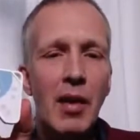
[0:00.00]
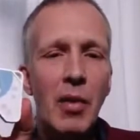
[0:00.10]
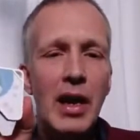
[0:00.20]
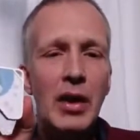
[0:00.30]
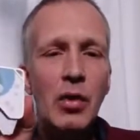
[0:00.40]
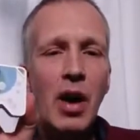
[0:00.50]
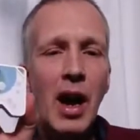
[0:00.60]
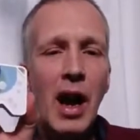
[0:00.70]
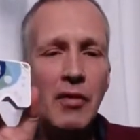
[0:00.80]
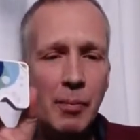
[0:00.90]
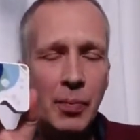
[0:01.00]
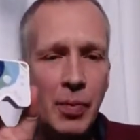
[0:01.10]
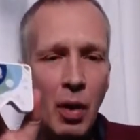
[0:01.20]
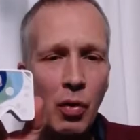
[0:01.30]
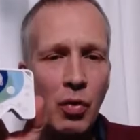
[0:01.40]
when you have a
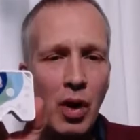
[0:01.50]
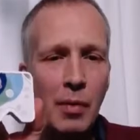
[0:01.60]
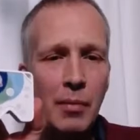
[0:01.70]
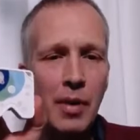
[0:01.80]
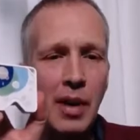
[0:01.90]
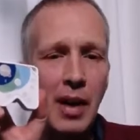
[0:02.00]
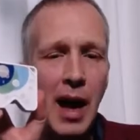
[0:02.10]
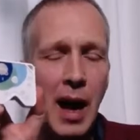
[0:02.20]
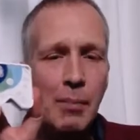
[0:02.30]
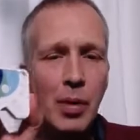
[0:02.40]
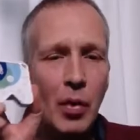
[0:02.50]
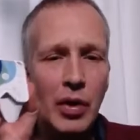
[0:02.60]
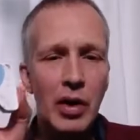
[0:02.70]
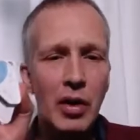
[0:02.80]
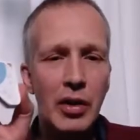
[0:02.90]
program
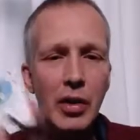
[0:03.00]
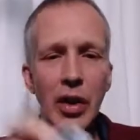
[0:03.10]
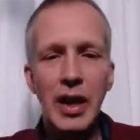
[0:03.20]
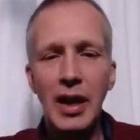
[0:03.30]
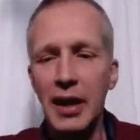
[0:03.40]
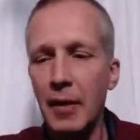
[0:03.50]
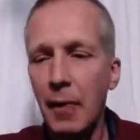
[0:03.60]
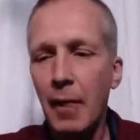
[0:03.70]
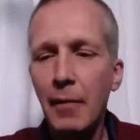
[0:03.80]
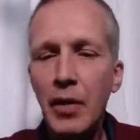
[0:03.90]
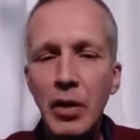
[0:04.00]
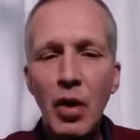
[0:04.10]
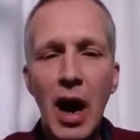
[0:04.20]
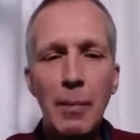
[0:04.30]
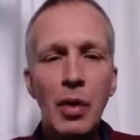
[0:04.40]
uploaded on your Healy, you
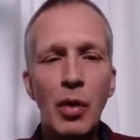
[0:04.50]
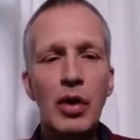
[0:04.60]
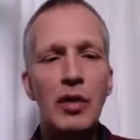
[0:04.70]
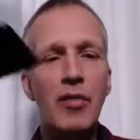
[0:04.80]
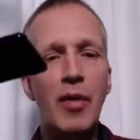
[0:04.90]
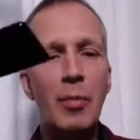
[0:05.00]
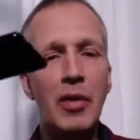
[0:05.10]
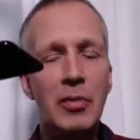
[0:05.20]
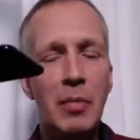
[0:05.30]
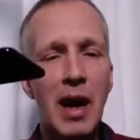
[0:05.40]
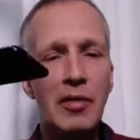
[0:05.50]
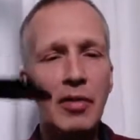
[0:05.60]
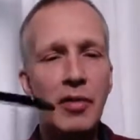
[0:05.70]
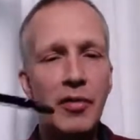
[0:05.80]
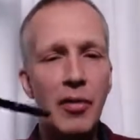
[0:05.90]
upload it from the
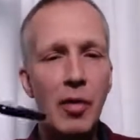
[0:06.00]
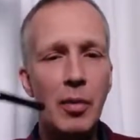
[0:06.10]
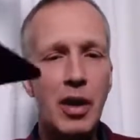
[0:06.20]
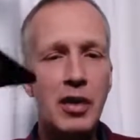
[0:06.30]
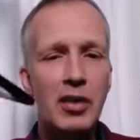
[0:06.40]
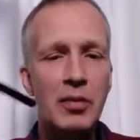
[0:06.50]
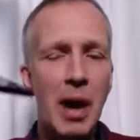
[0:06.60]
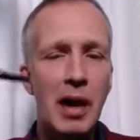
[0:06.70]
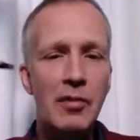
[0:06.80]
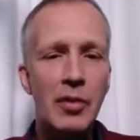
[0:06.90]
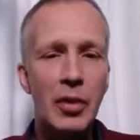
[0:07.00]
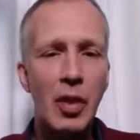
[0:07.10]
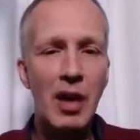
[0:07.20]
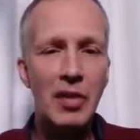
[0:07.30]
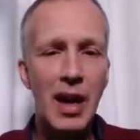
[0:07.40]
smartphone. In the smartphone, you
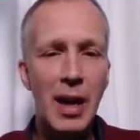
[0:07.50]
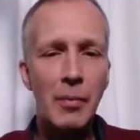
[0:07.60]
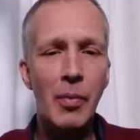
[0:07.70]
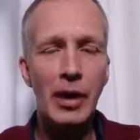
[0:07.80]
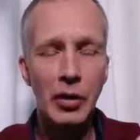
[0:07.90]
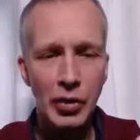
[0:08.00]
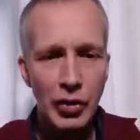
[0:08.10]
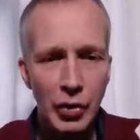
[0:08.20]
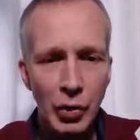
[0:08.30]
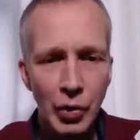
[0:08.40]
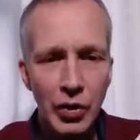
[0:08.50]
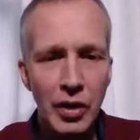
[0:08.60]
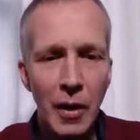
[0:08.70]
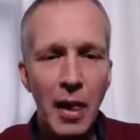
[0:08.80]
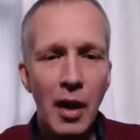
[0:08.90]
have an app where you choose
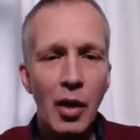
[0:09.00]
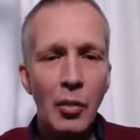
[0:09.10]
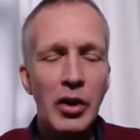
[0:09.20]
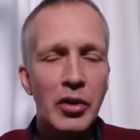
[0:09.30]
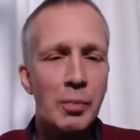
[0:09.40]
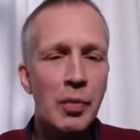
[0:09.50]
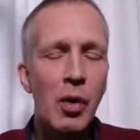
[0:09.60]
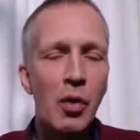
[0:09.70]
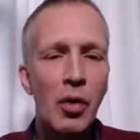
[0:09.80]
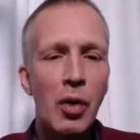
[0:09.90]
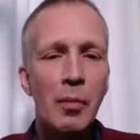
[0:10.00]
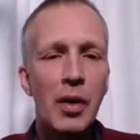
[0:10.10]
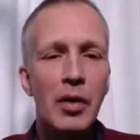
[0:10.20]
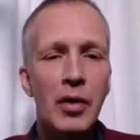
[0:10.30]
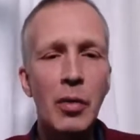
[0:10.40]
which program
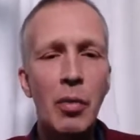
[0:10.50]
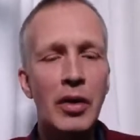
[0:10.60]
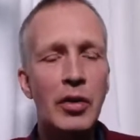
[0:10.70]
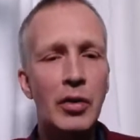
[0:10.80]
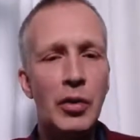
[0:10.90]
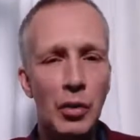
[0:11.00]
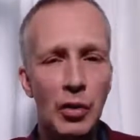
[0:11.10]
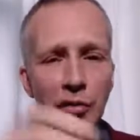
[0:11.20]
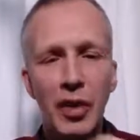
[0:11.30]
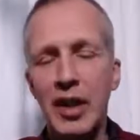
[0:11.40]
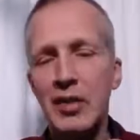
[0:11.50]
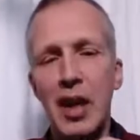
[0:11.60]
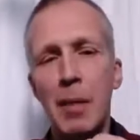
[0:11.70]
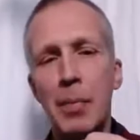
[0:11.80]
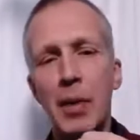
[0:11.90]
you want to use. For
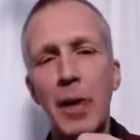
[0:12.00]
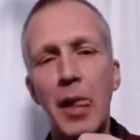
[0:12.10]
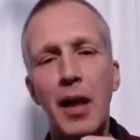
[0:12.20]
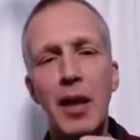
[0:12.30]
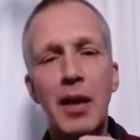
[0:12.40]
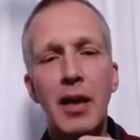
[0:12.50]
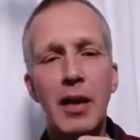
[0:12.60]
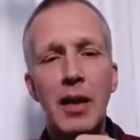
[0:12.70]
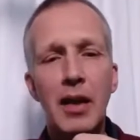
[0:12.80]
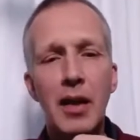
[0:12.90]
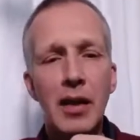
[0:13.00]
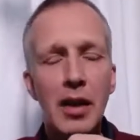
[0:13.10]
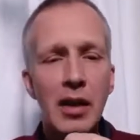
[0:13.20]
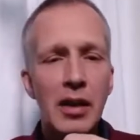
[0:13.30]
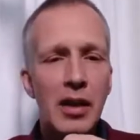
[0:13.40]
example,
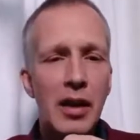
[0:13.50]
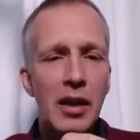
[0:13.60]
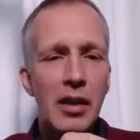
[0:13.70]
in